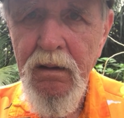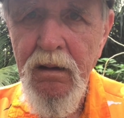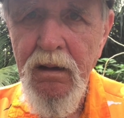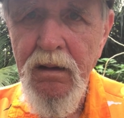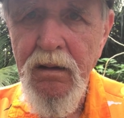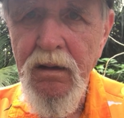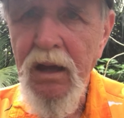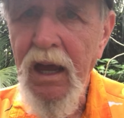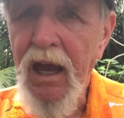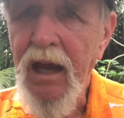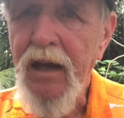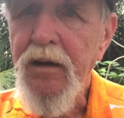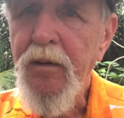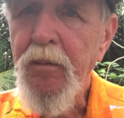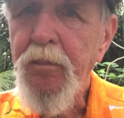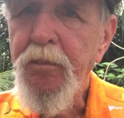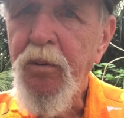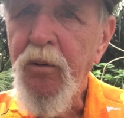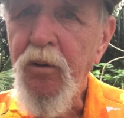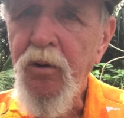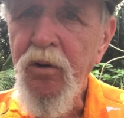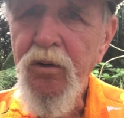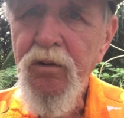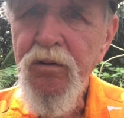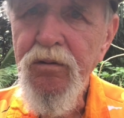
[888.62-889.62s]
You had to
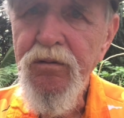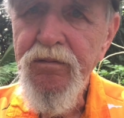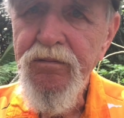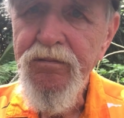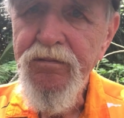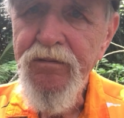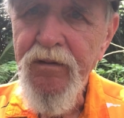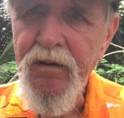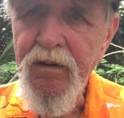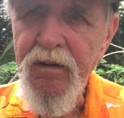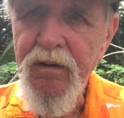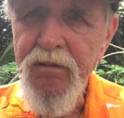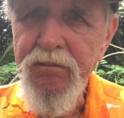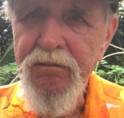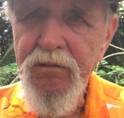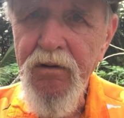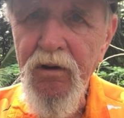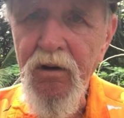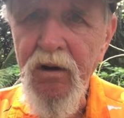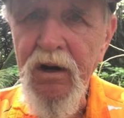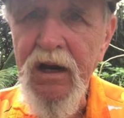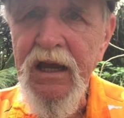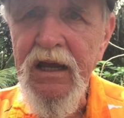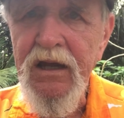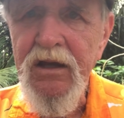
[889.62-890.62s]
prove
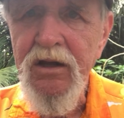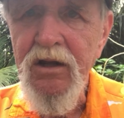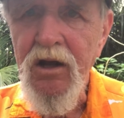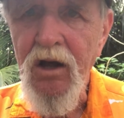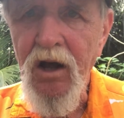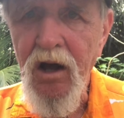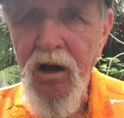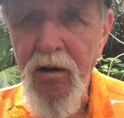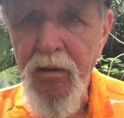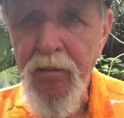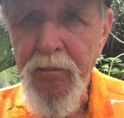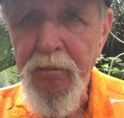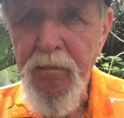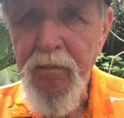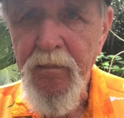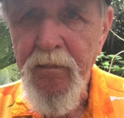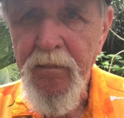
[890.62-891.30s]
your income.